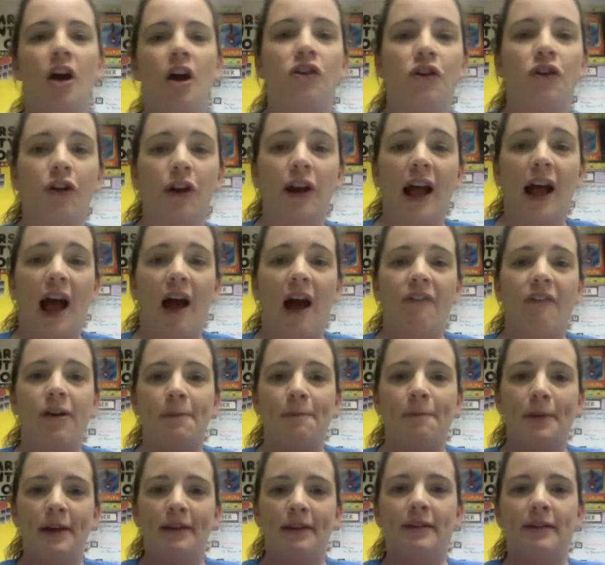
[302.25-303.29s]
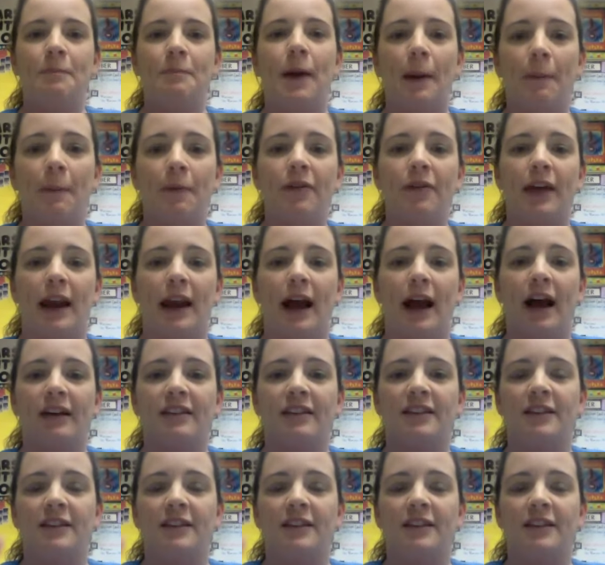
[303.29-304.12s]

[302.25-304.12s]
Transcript: You're going to have a piece of paper that has